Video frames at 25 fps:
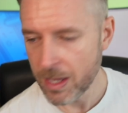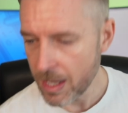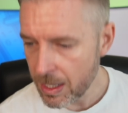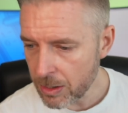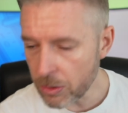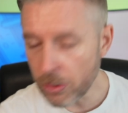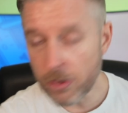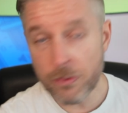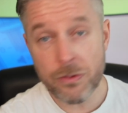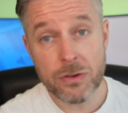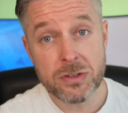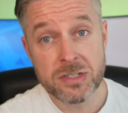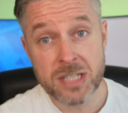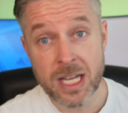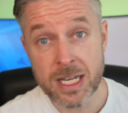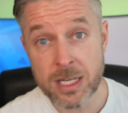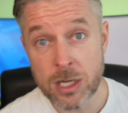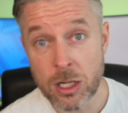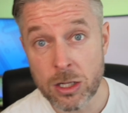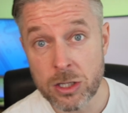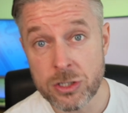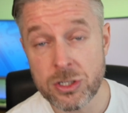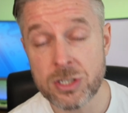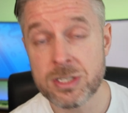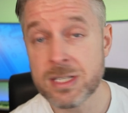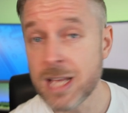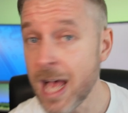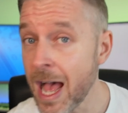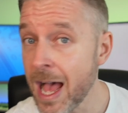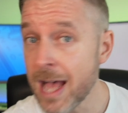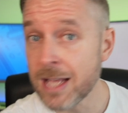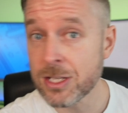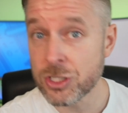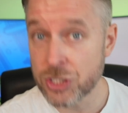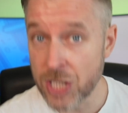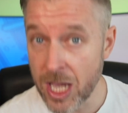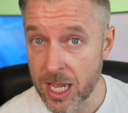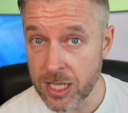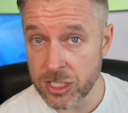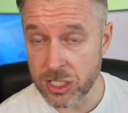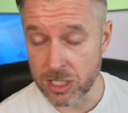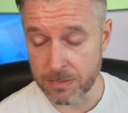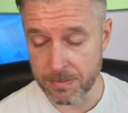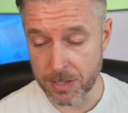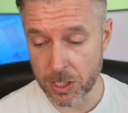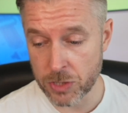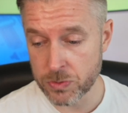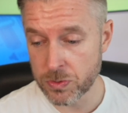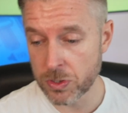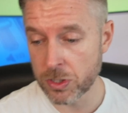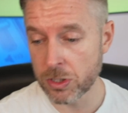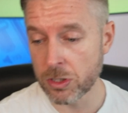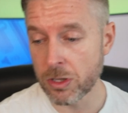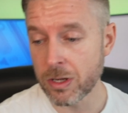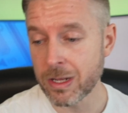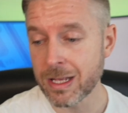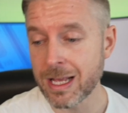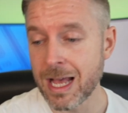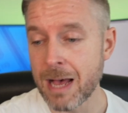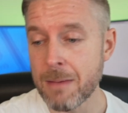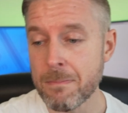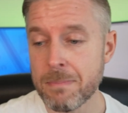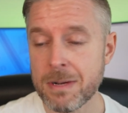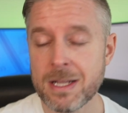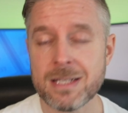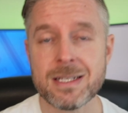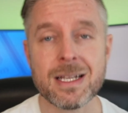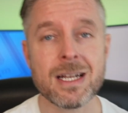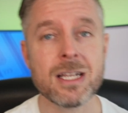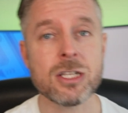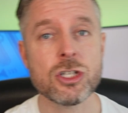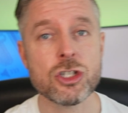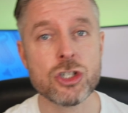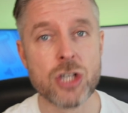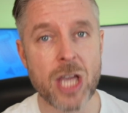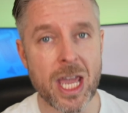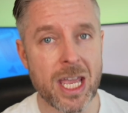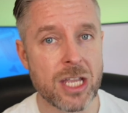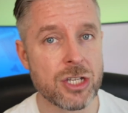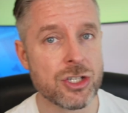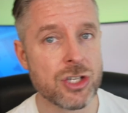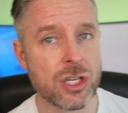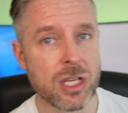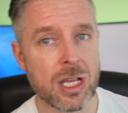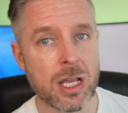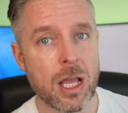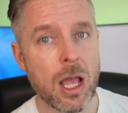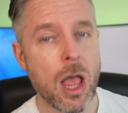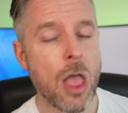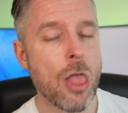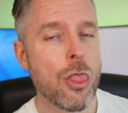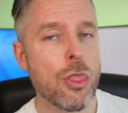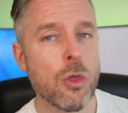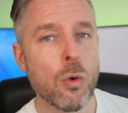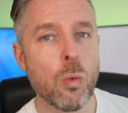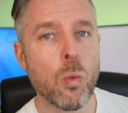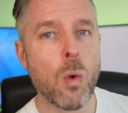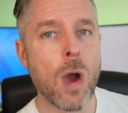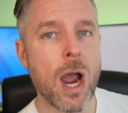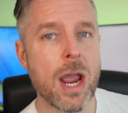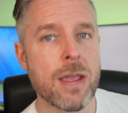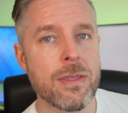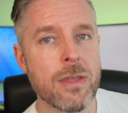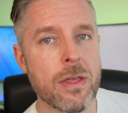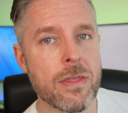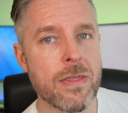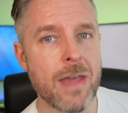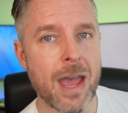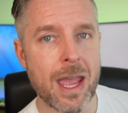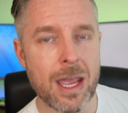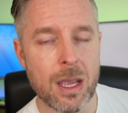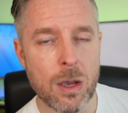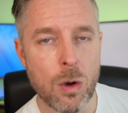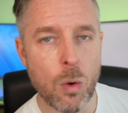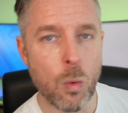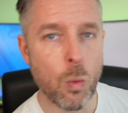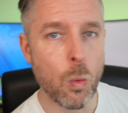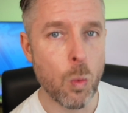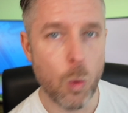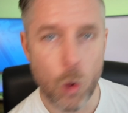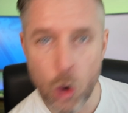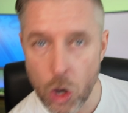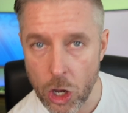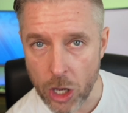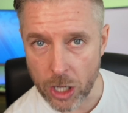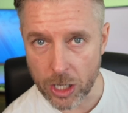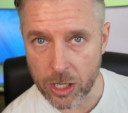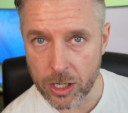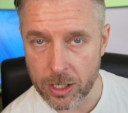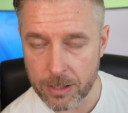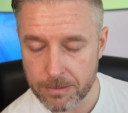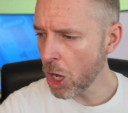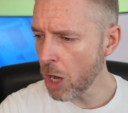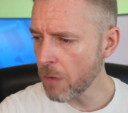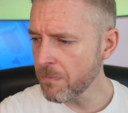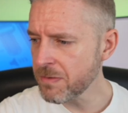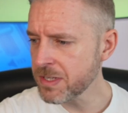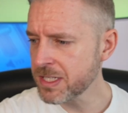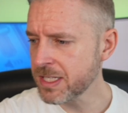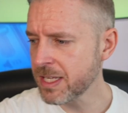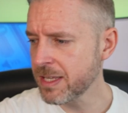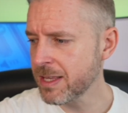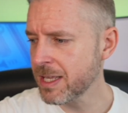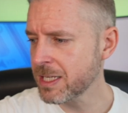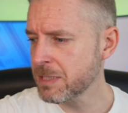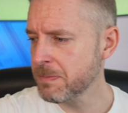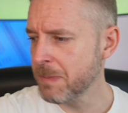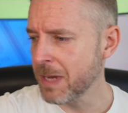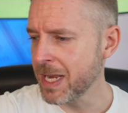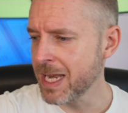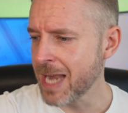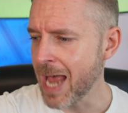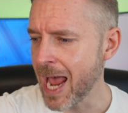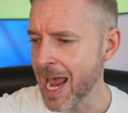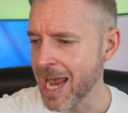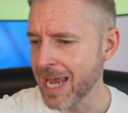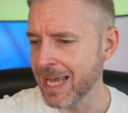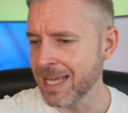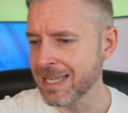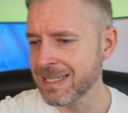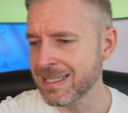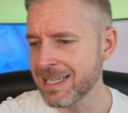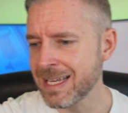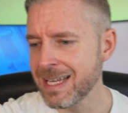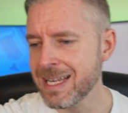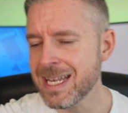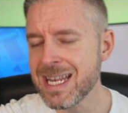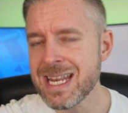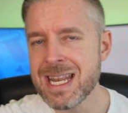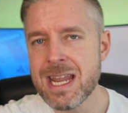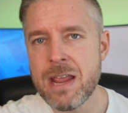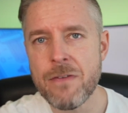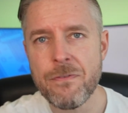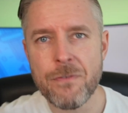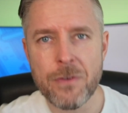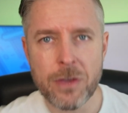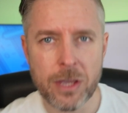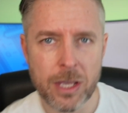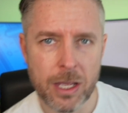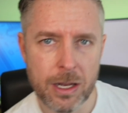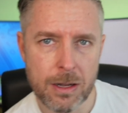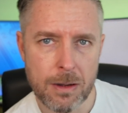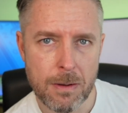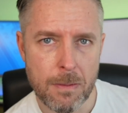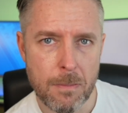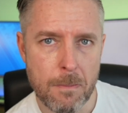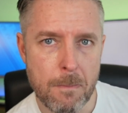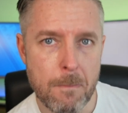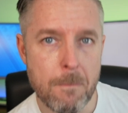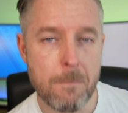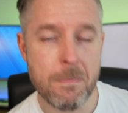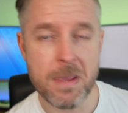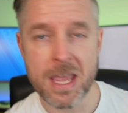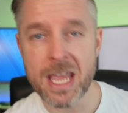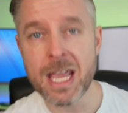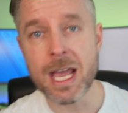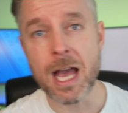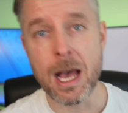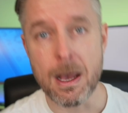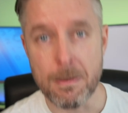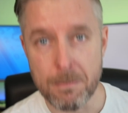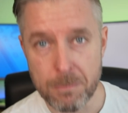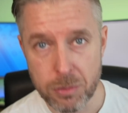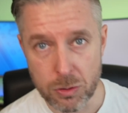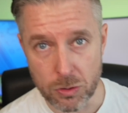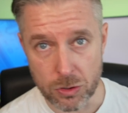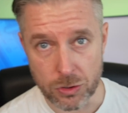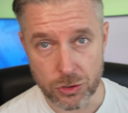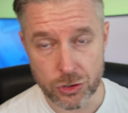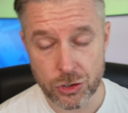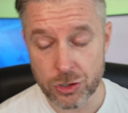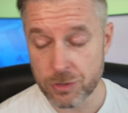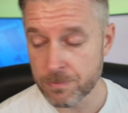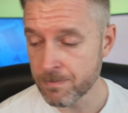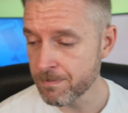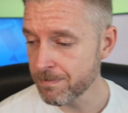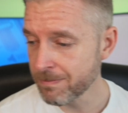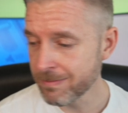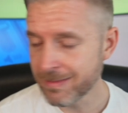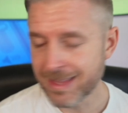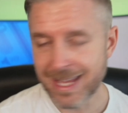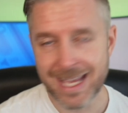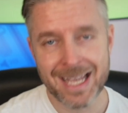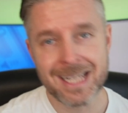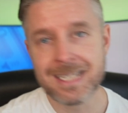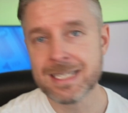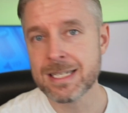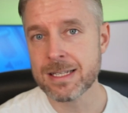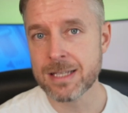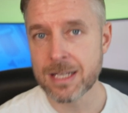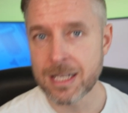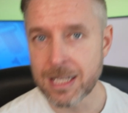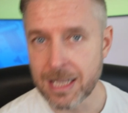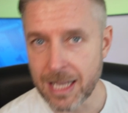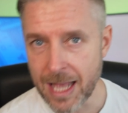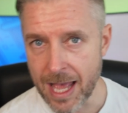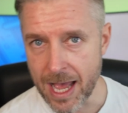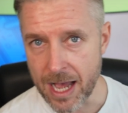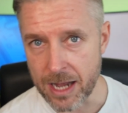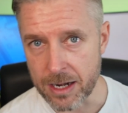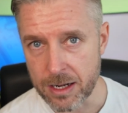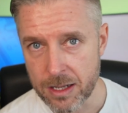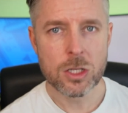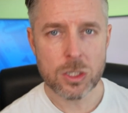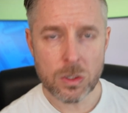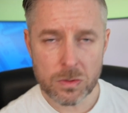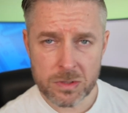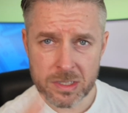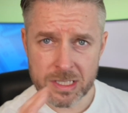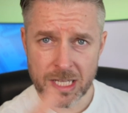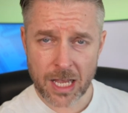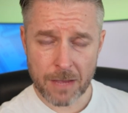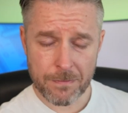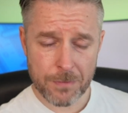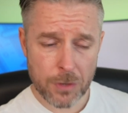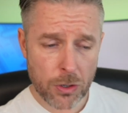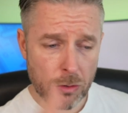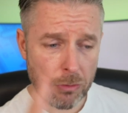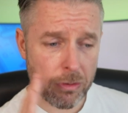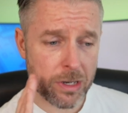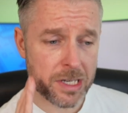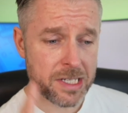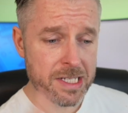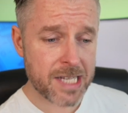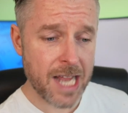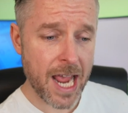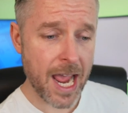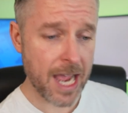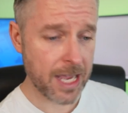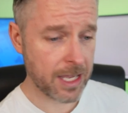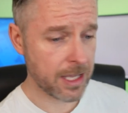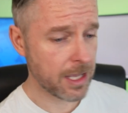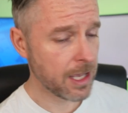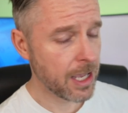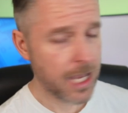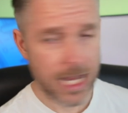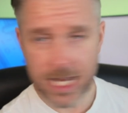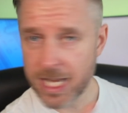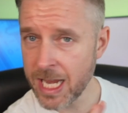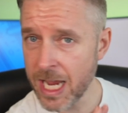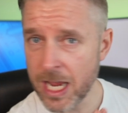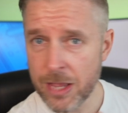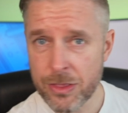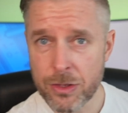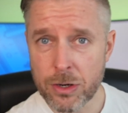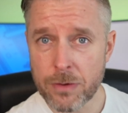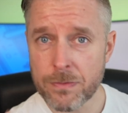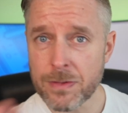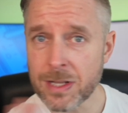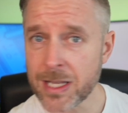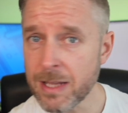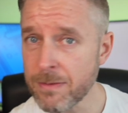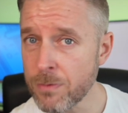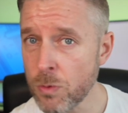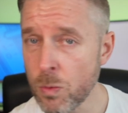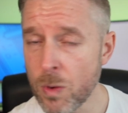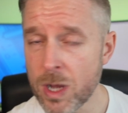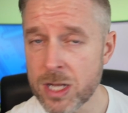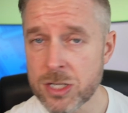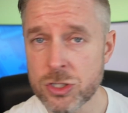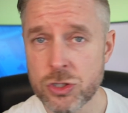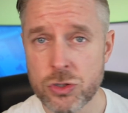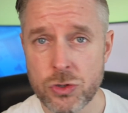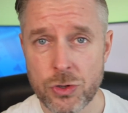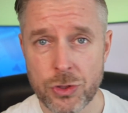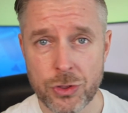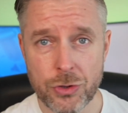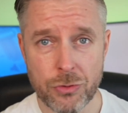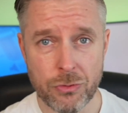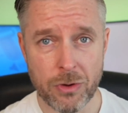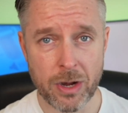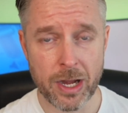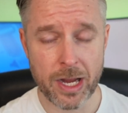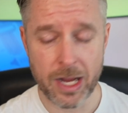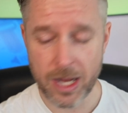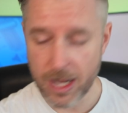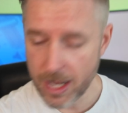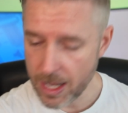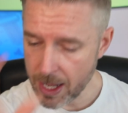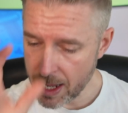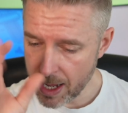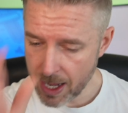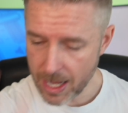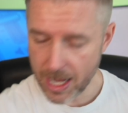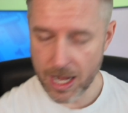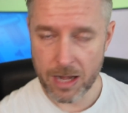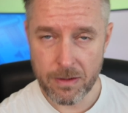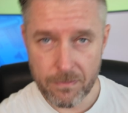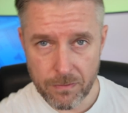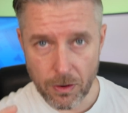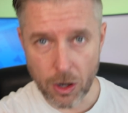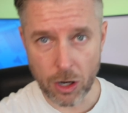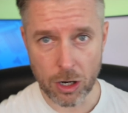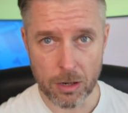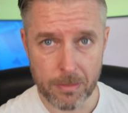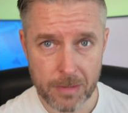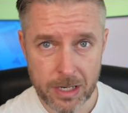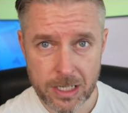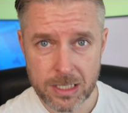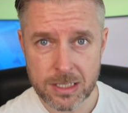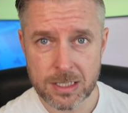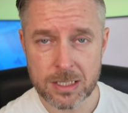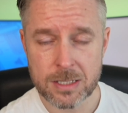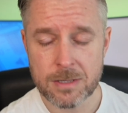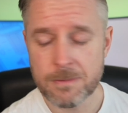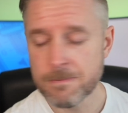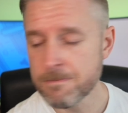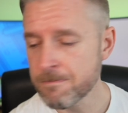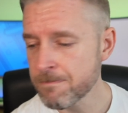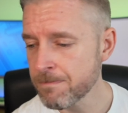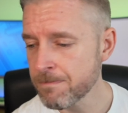A lot of those technologies are changing because we've got a lot of companies that are changing the way that they work. Obviously, there's been a significant bigger push into the cloud. So I would say if you're a tech in either of the level one, two, three environments,